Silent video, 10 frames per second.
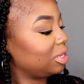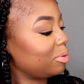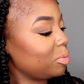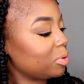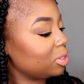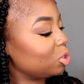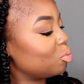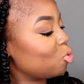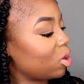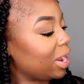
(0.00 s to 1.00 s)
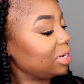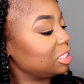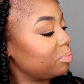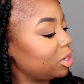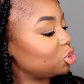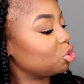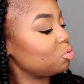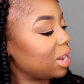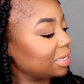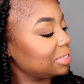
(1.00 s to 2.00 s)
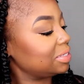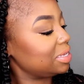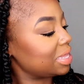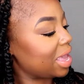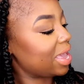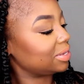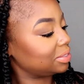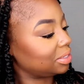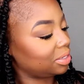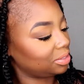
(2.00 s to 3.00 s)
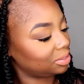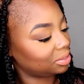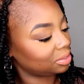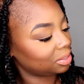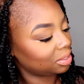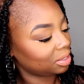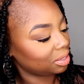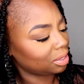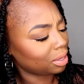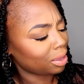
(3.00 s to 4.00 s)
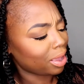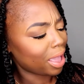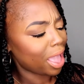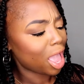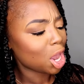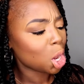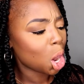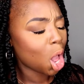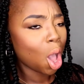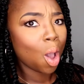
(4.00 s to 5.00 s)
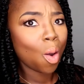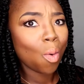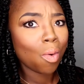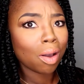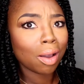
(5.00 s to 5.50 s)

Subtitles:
Let me put a little more. I need to make sure you guys see the excellence. Hello?